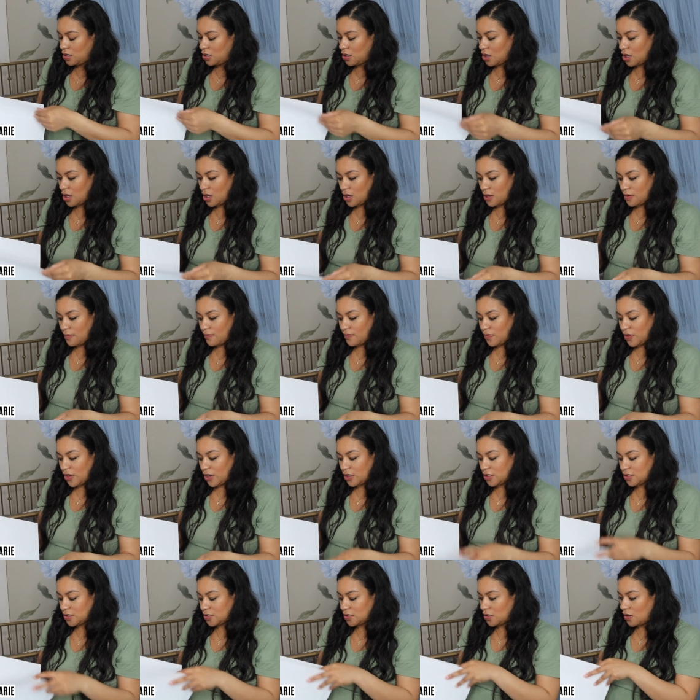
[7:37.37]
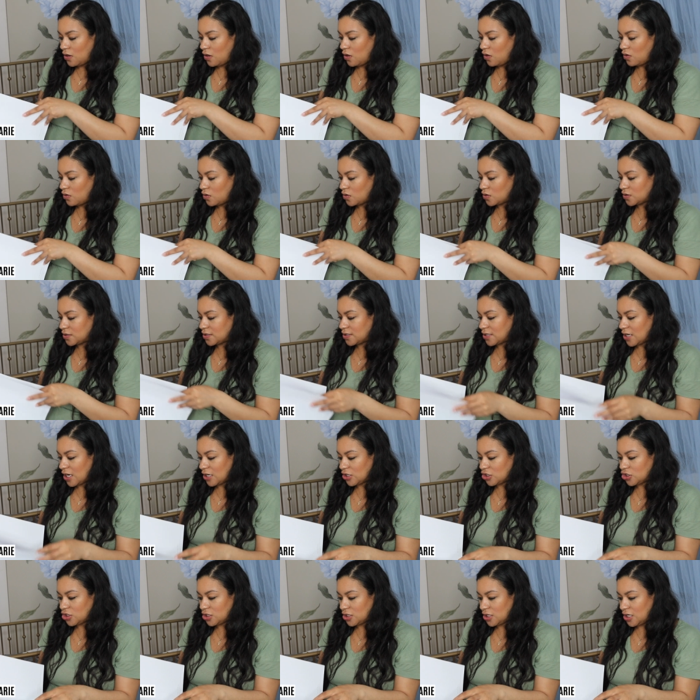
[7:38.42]
um, there's a whole
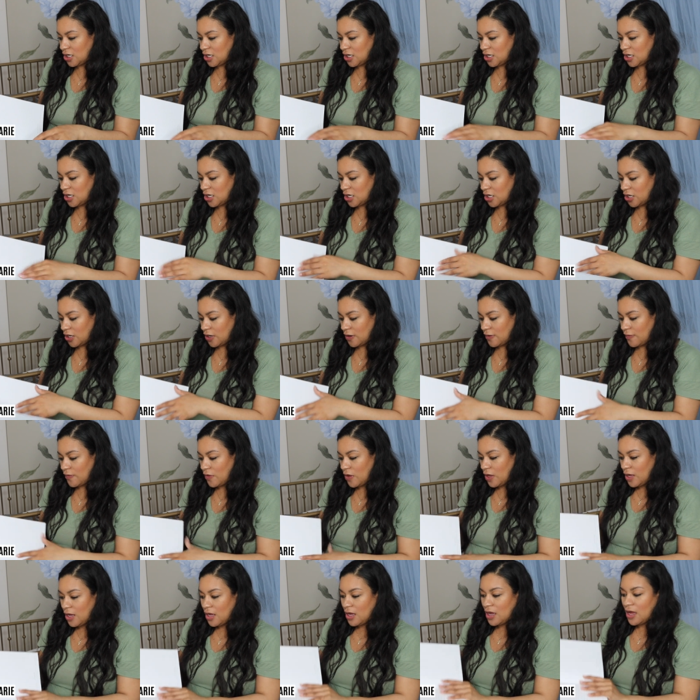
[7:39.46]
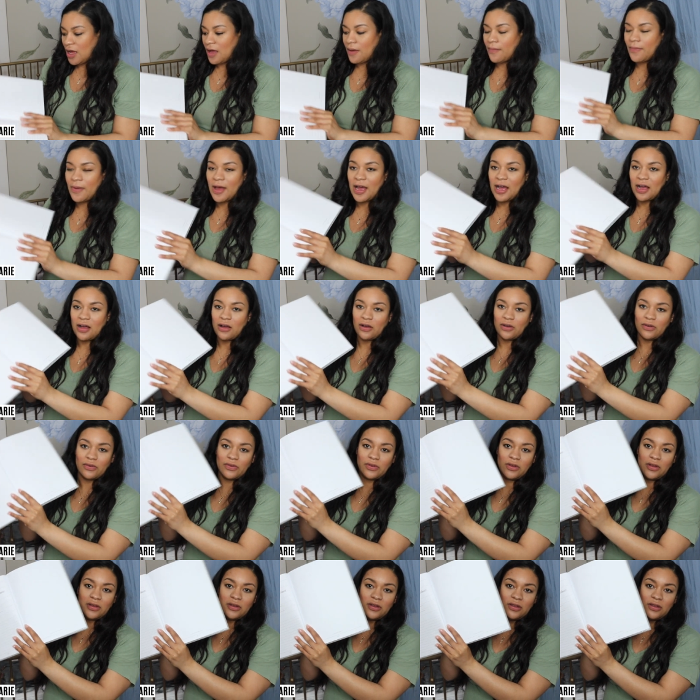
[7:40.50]
section in here about